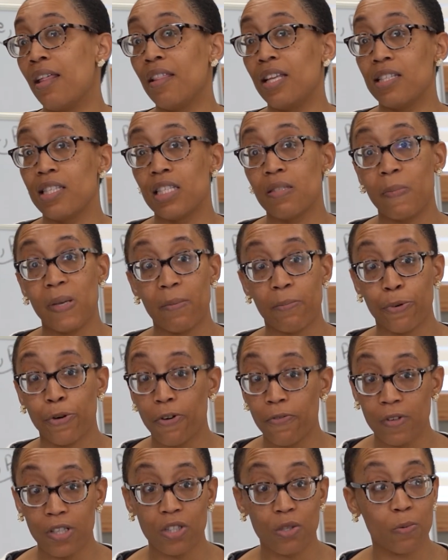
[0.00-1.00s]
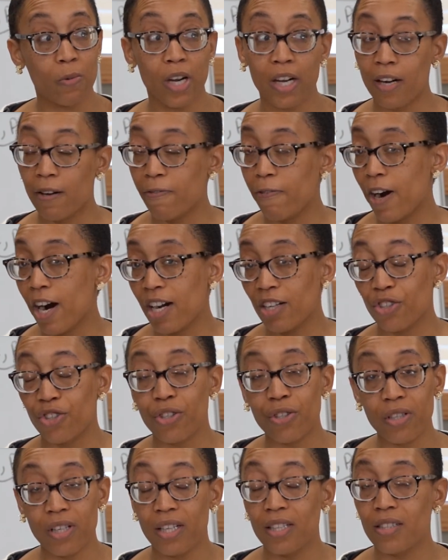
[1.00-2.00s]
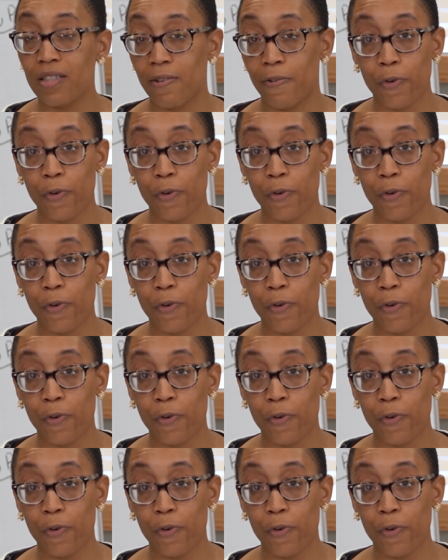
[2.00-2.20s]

This has been proven to work for our students